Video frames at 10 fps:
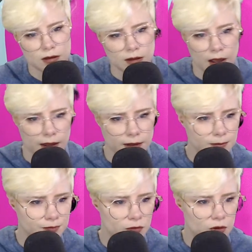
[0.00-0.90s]
line.
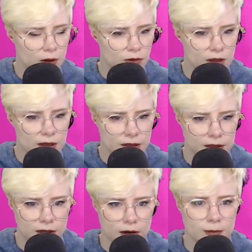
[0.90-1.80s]
So now it's a lot
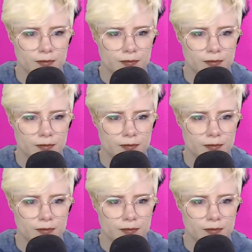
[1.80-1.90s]
cleaner.